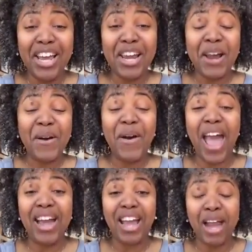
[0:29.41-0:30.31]

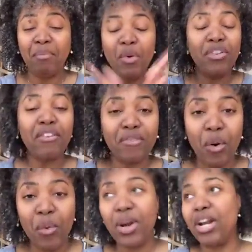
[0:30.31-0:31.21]
and moving
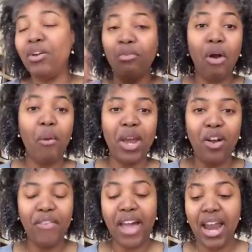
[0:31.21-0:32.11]
forward and growing
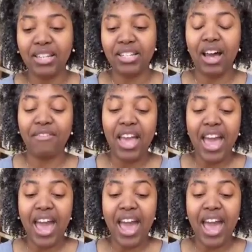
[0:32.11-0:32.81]
and all that kind of stuff.